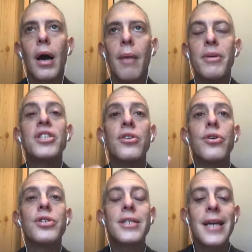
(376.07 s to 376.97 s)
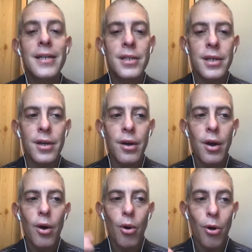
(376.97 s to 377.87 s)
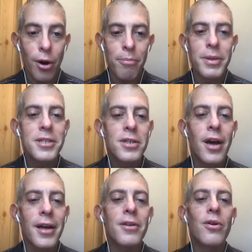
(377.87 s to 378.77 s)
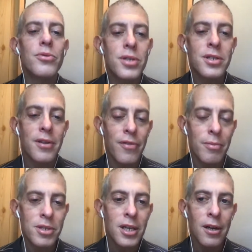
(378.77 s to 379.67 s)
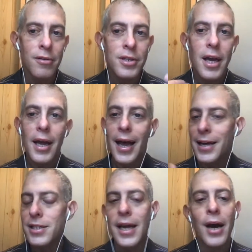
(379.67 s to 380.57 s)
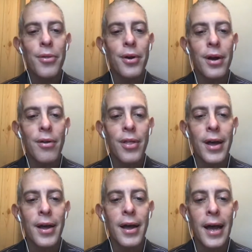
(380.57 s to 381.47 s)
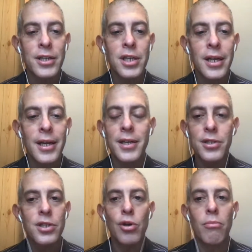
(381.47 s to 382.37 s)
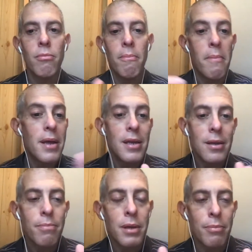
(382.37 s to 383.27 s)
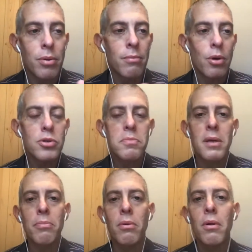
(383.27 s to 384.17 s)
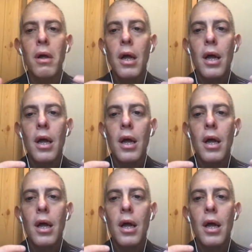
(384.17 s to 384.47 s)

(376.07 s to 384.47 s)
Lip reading: a misunderstanding or a misdiagnosis of themselves as to how their health actually is. Many people, most people,